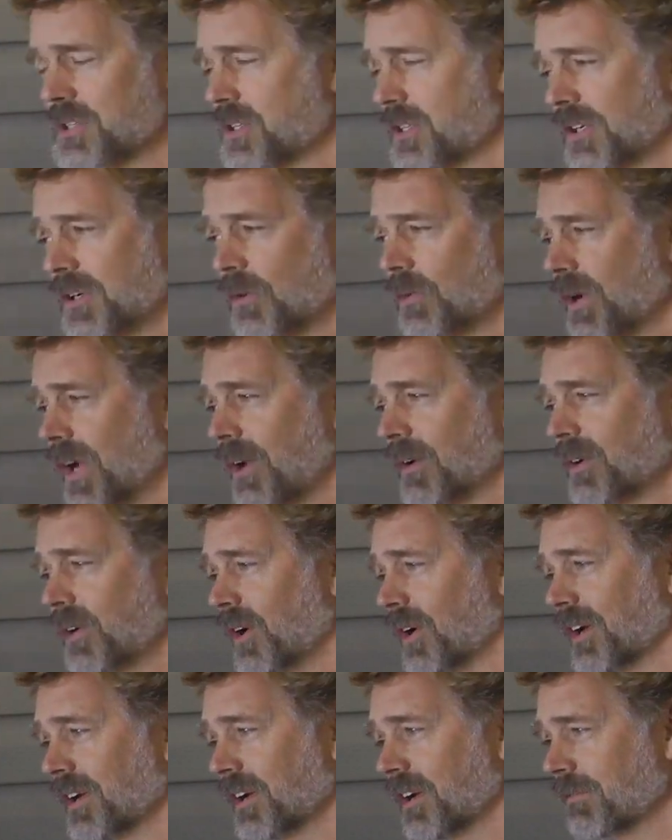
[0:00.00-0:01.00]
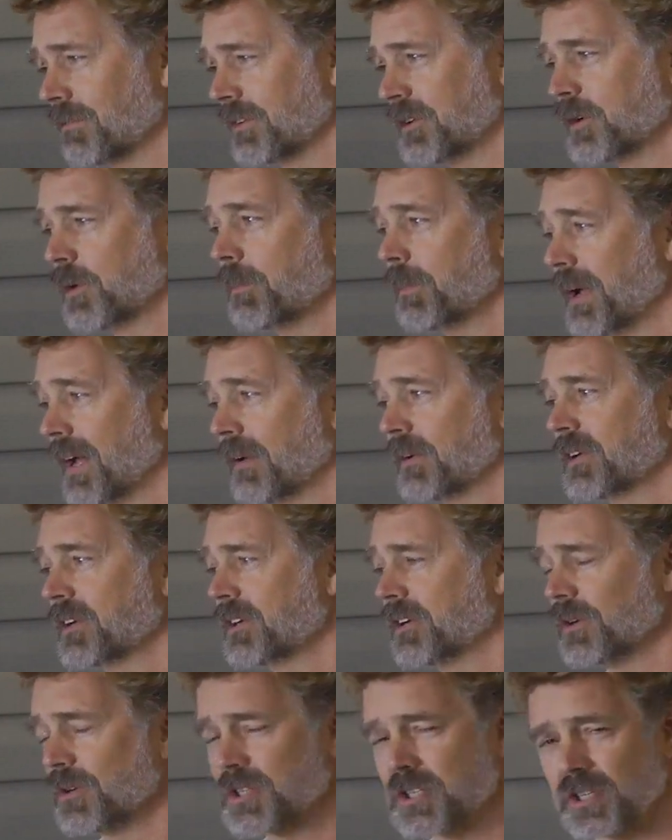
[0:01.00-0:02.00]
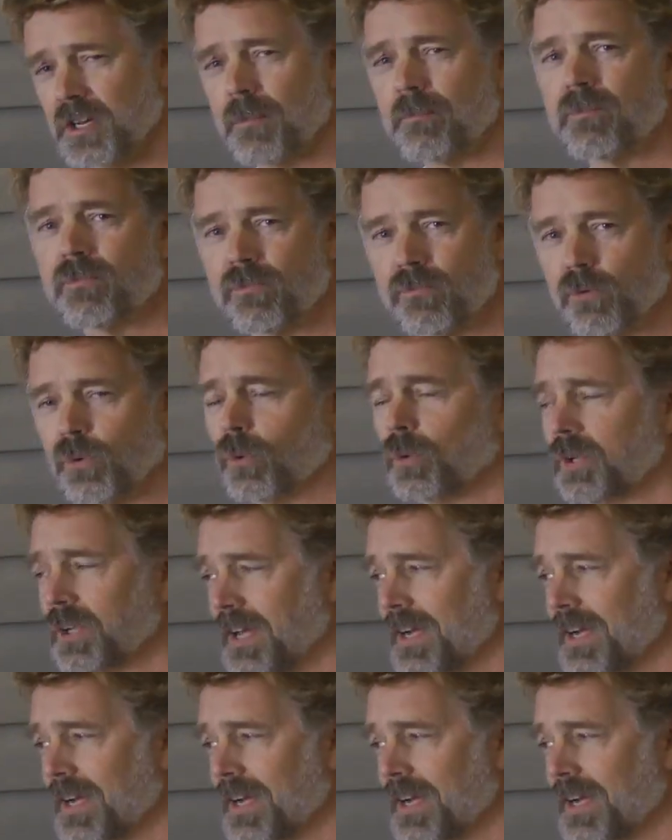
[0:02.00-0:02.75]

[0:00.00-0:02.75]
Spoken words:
stick around long enough, and you're bound to hear some fool